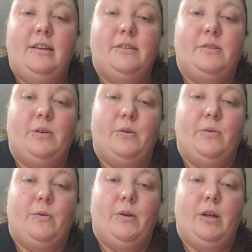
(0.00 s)

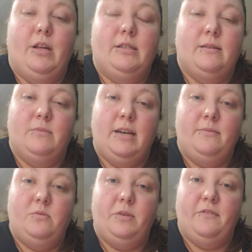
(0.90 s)
So
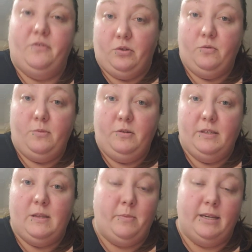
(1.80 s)
sometimes being vulnerable
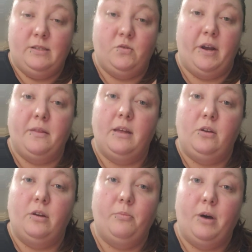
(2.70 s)
is the biggest strength that
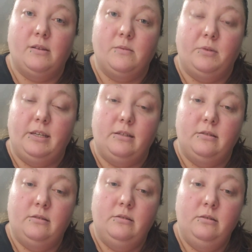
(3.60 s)
you can possibly
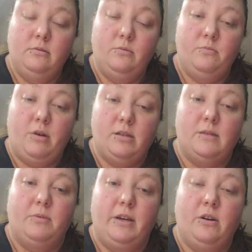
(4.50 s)

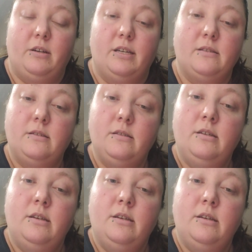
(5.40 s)
harness.